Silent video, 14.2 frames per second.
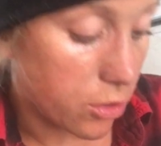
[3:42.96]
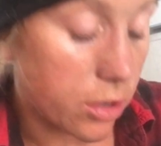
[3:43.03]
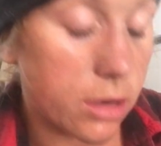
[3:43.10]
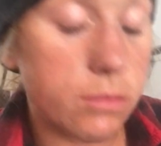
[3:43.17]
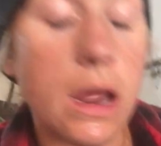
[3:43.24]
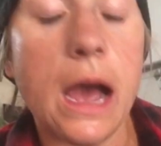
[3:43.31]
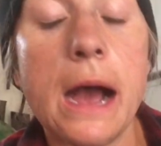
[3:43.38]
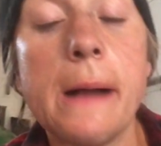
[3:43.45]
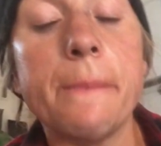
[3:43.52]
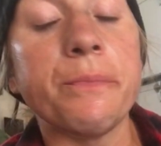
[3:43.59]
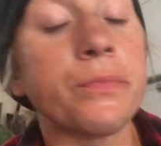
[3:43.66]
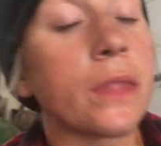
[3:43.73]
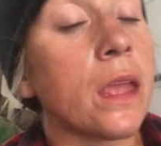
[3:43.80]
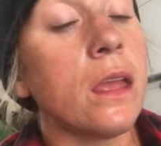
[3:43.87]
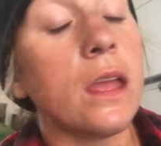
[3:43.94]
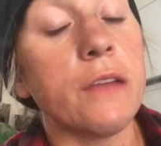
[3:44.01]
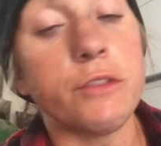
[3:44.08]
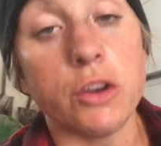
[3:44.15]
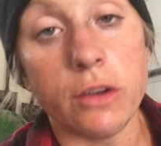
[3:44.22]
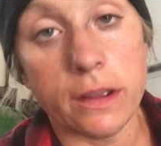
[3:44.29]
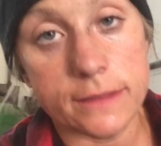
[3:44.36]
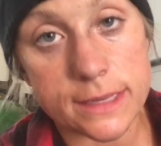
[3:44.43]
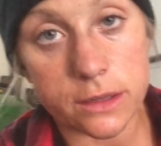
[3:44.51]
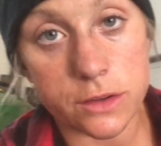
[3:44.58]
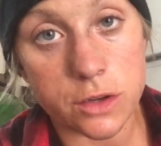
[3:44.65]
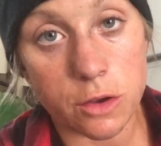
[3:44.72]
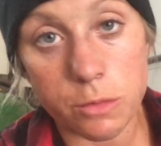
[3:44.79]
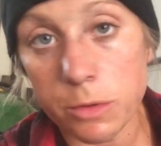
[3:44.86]
good, if you don't have steel
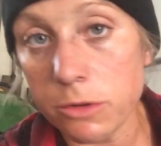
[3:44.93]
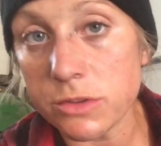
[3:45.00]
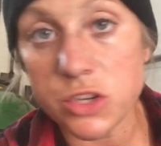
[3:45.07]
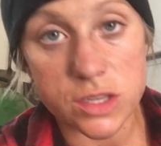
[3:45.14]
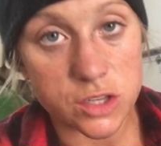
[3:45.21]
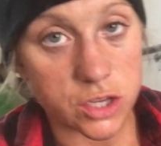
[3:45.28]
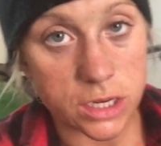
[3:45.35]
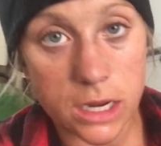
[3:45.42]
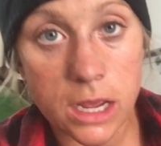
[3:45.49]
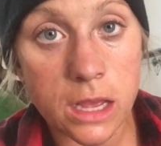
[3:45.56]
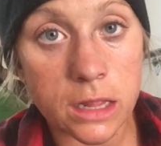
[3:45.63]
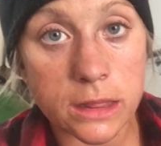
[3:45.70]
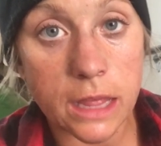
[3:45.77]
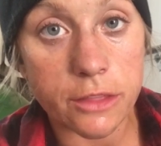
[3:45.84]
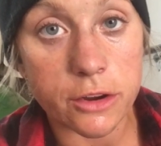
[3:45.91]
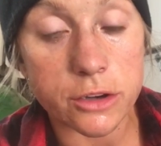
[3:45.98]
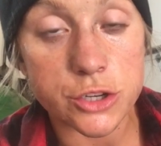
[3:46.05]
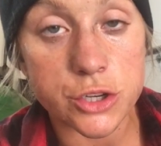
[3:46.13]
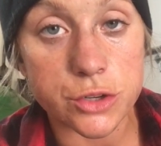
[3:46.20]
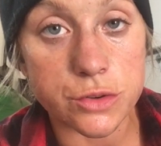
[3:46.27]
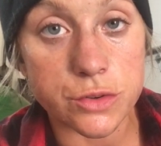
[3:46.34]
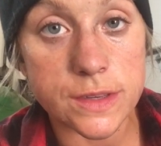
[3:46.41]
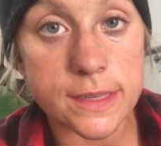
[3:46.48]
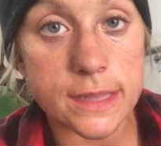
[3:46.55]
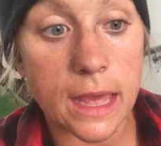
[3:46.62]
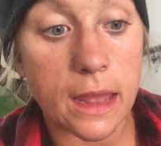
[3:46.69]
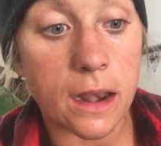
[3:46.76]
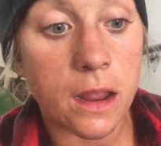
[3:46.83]
toe boots, just good leather shoes
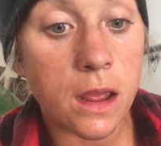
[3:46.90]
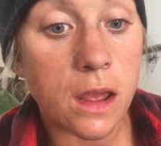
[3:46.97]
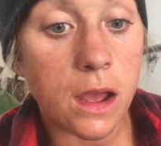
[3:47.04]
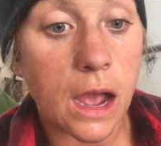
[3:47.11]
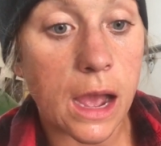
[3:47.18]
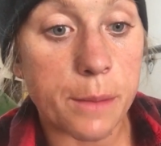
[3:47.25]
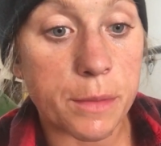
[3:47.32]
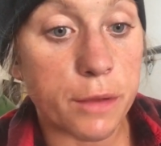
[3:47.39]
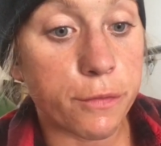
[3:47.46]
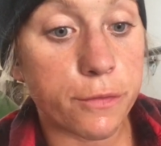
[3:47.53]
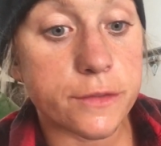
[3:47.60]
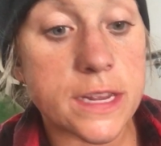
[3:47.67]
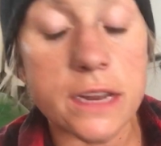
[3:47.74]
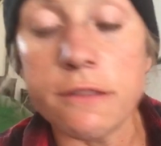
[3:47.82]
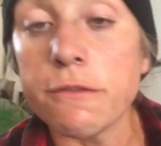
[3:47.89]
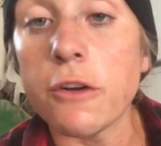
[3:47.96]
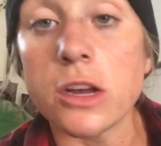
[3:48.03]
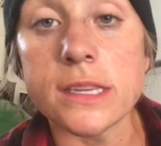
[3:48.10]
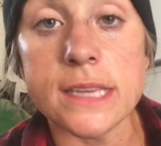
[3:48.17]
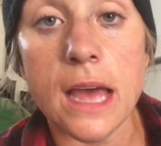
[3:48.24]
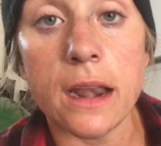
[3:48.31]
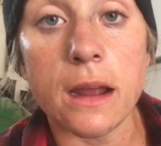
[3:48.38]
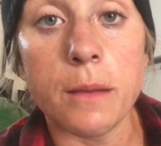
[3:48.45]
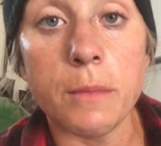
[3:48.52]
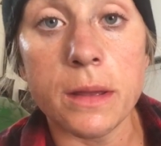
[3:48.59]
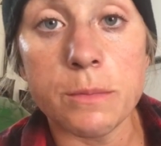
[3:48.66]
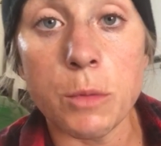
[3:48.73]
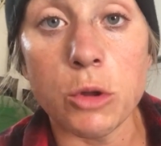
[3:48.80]
that if tin falls on
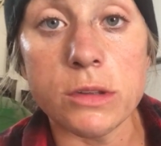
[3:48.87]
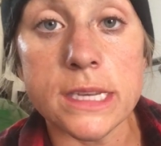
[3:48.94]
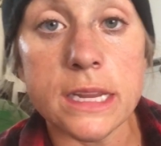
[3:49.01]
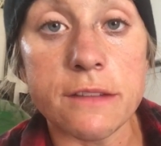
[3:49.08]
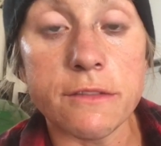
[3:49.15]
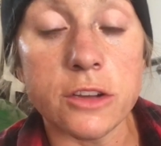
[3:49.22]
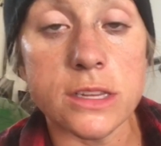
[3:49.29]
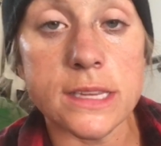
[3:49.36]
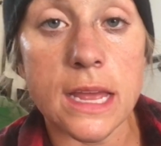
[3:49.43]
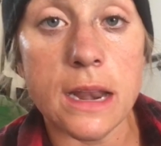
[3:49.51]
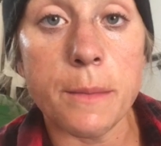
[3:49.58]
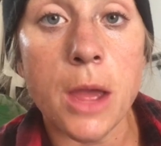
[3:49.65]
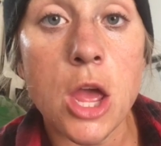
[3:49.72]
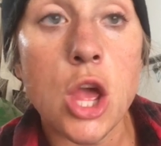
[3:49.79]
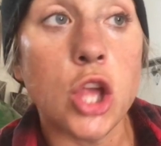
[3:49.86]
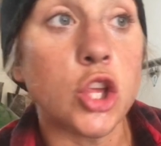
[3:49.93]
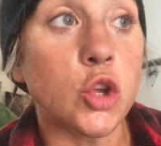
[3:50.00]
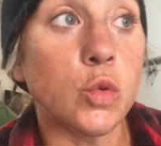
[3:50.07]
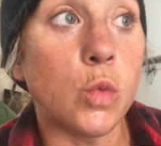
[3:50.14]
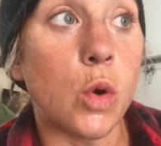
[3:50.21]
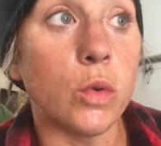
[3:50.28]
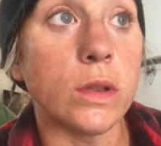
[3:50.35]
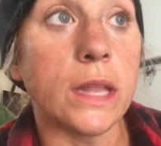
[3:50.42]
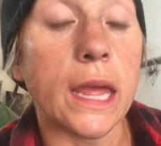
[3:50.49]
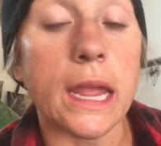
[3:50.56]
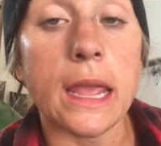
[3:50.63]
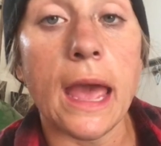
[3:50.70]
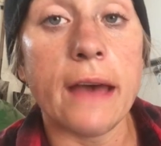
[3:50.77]
them, molten tin falls on them, you won't
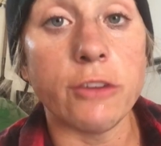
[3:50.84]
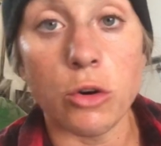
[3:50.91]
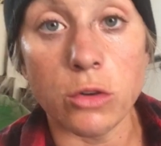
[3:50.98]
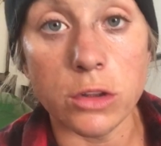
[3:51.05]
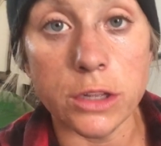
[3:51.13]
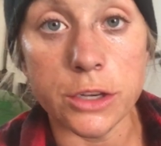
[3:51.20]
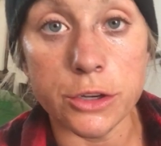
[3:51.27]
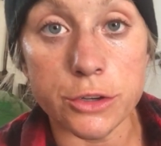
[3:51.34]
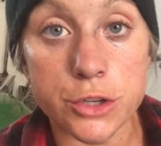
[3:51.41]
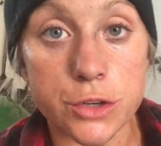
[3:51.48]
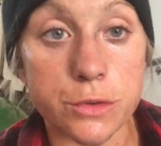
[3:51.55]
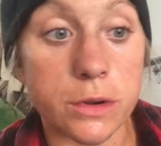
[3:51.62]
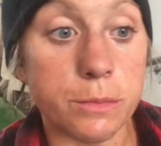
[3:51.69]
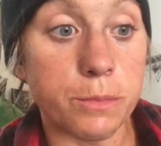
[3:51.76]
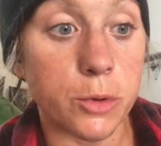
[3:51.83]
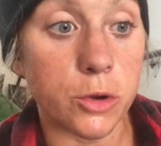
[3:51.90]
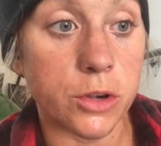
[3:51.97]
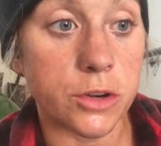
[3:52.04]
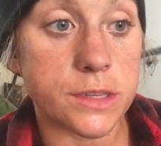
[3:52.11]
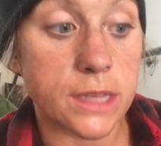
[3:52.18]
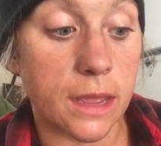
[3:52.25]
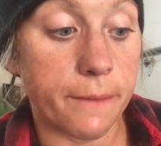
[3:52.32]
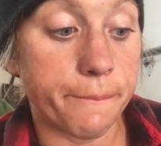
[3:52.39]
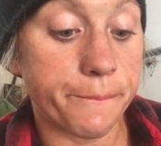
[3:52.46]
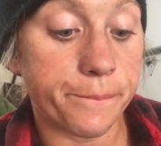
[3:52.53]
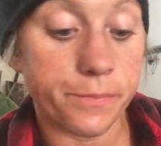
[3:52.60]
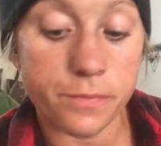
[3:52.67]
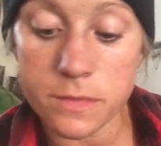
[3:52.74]
like have a hole in your shoe and burn your skin.
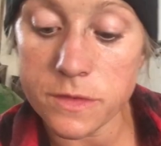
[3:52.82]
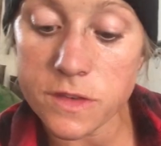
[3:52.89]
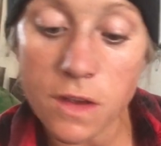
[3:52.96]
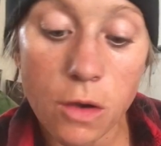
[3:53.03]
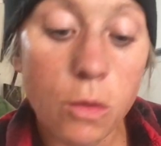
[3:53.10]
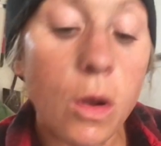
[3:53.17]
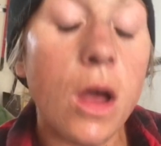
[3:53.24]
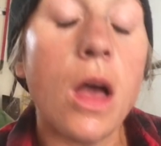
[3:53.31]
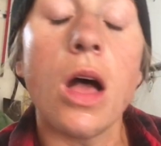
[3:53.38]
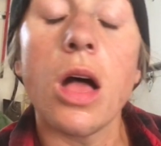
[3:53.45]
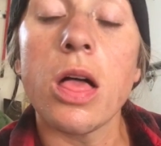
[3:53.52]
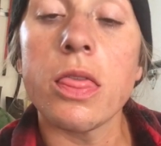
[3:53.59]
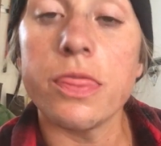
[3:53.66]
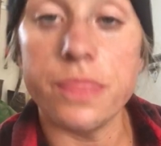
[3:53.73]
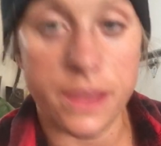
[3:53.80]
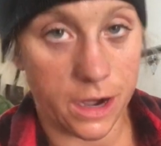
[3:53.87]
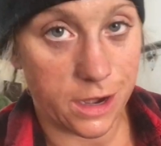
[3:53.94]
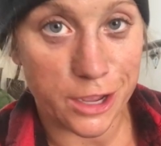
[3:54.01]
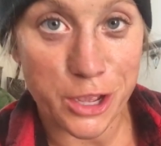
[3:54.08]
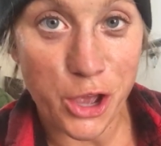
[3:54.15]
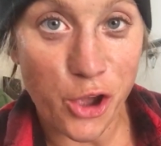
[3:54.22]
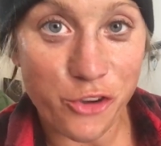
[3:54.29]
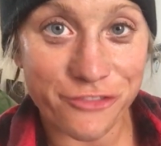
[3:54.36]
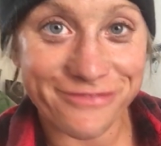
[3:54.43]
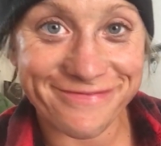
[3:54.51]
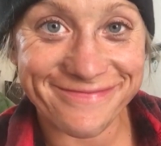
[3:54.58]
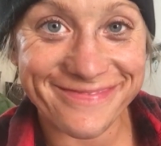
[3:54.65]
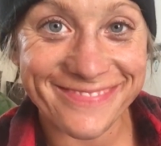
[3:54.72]
So, there you go.
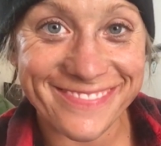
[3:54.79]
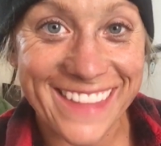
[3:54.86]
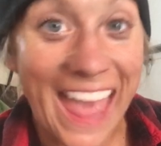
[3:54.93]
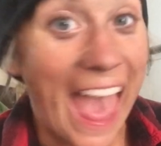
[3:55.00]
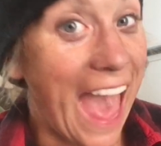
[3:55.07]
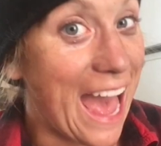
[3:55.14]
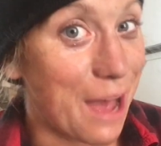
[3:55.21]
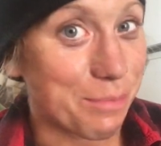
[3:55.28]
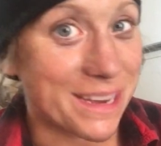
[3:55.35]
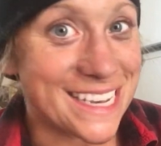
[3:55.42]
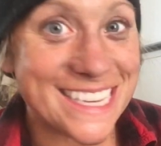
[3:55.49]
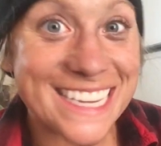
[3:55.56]
Happy